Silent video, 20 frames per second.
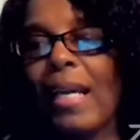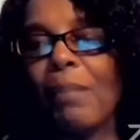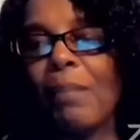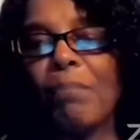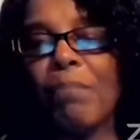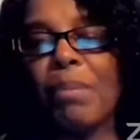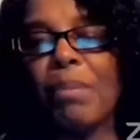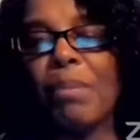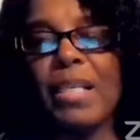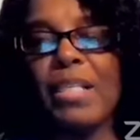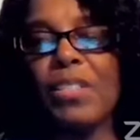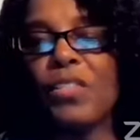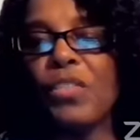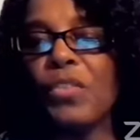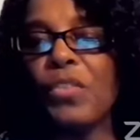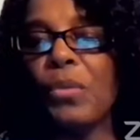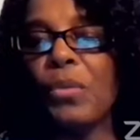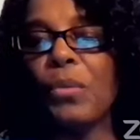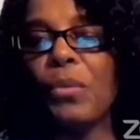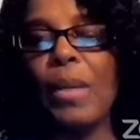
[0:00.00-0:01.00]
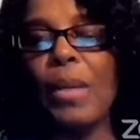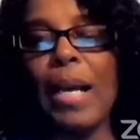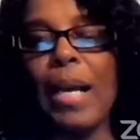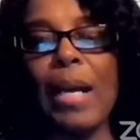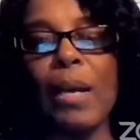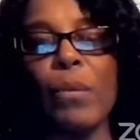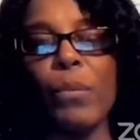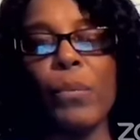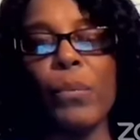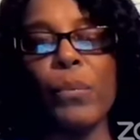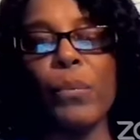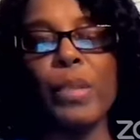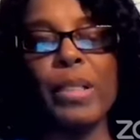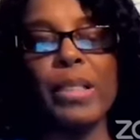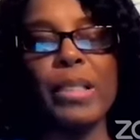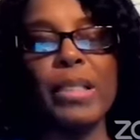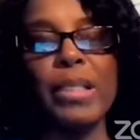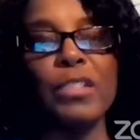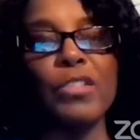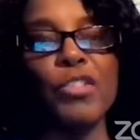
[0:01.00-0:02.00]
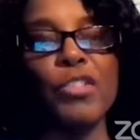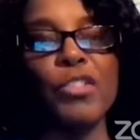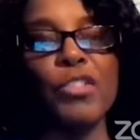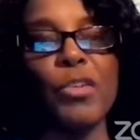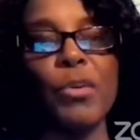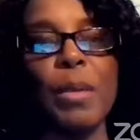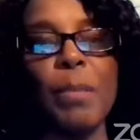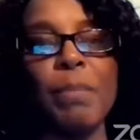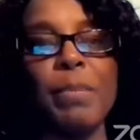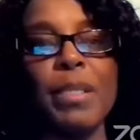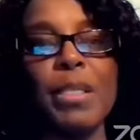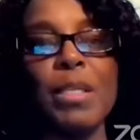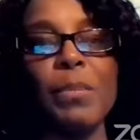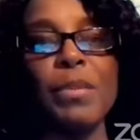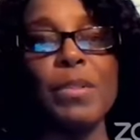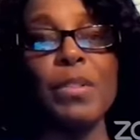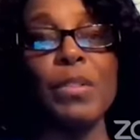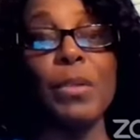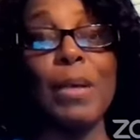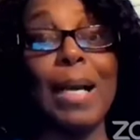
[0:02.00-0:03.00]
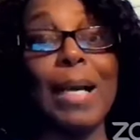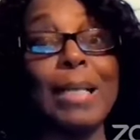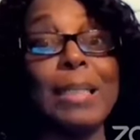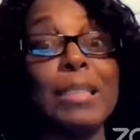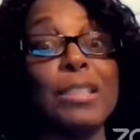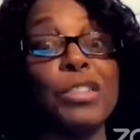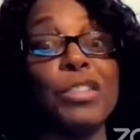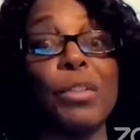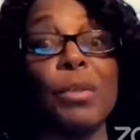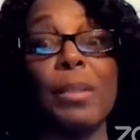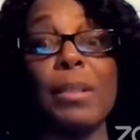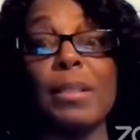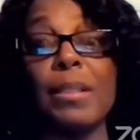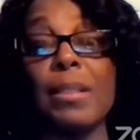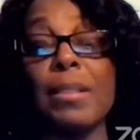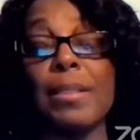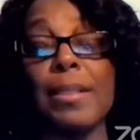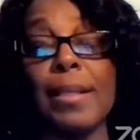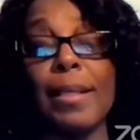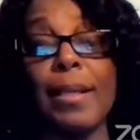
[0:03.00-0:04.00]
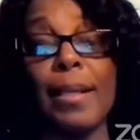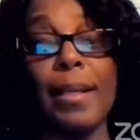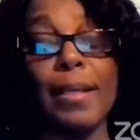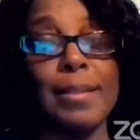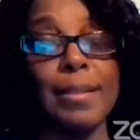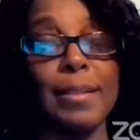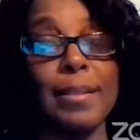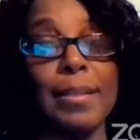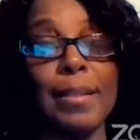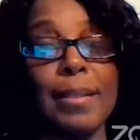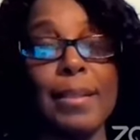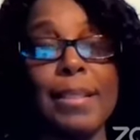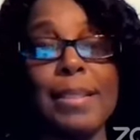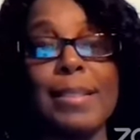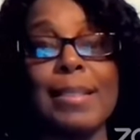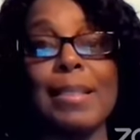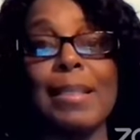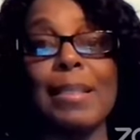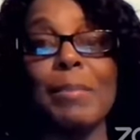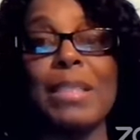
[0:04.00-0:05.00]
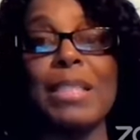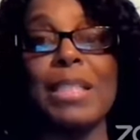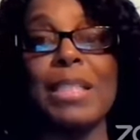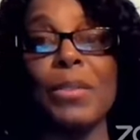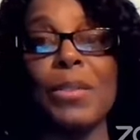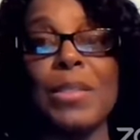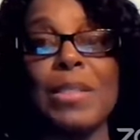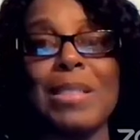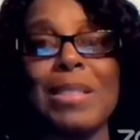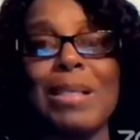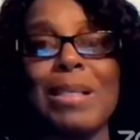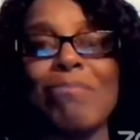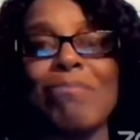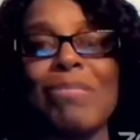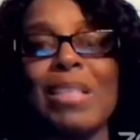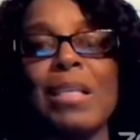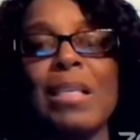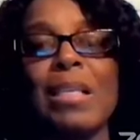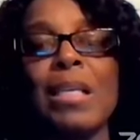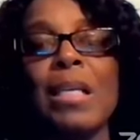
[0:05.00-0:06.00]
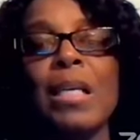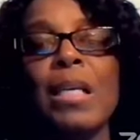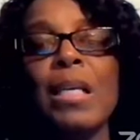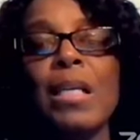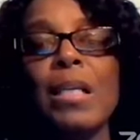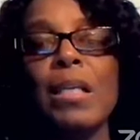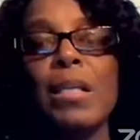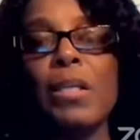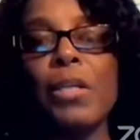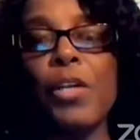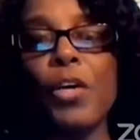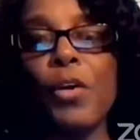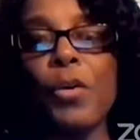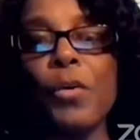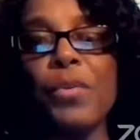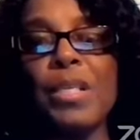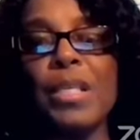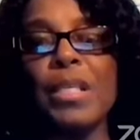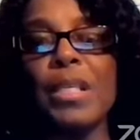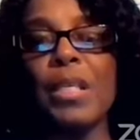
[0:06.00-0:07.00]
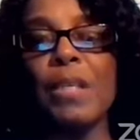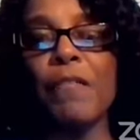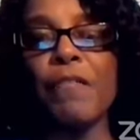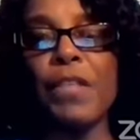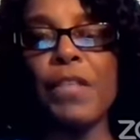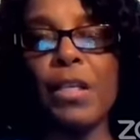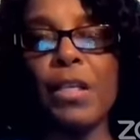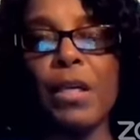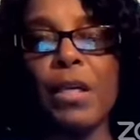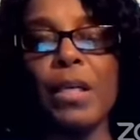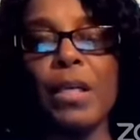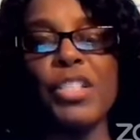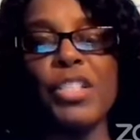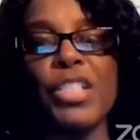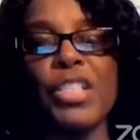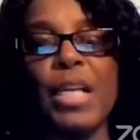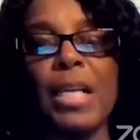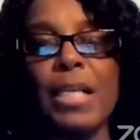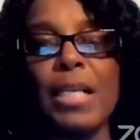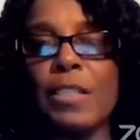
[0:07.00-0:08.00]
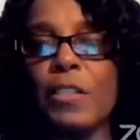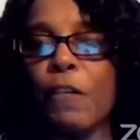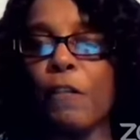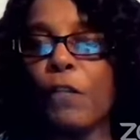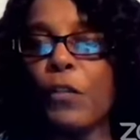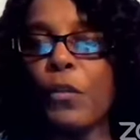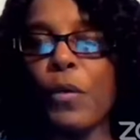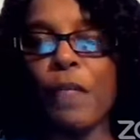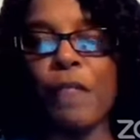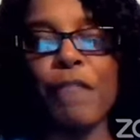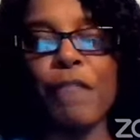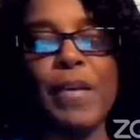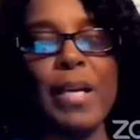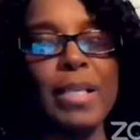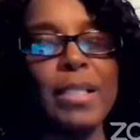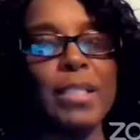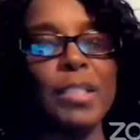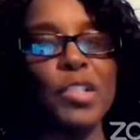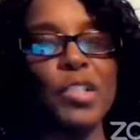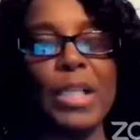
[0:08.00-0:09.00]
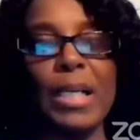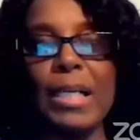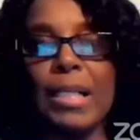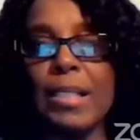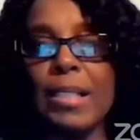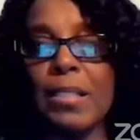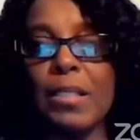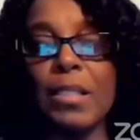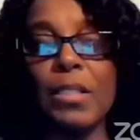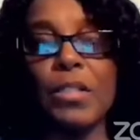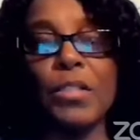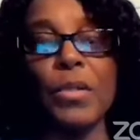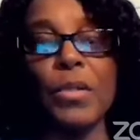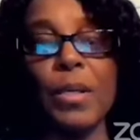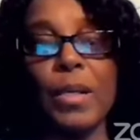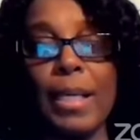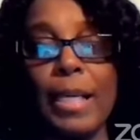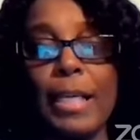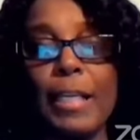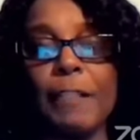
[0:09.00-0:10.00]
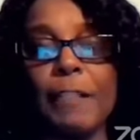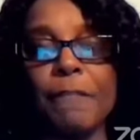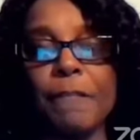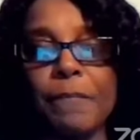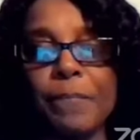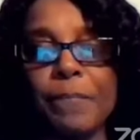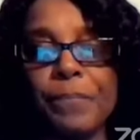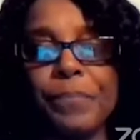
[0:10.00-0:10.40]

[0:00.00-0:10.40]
God bless you. I really enjoyed being with you. I enjoyed this lesson. Listen, let me tell you something. Know that if there are giants, if you are fighting giants in your life,